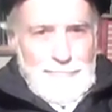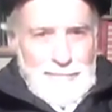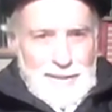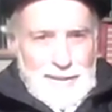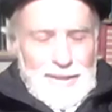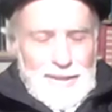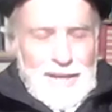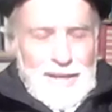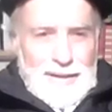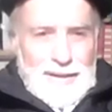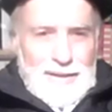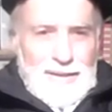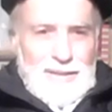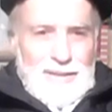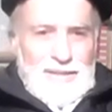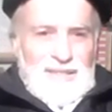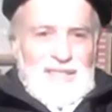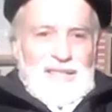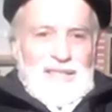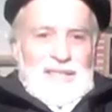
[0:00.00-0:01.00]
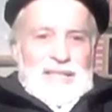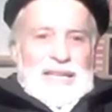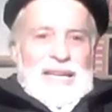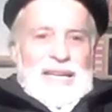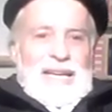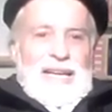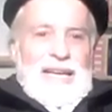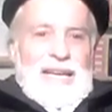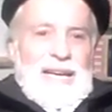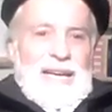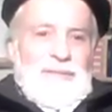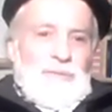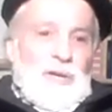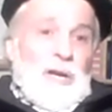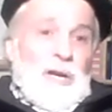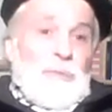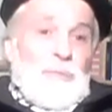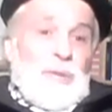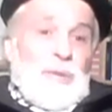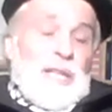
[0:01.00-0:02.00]
Yeah, and we
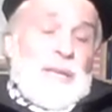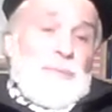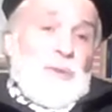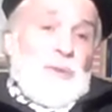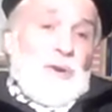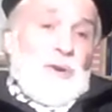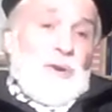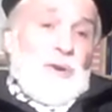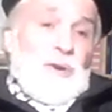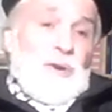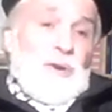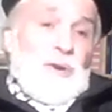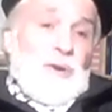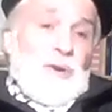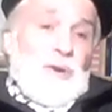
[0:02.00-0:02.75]
are polymorphic.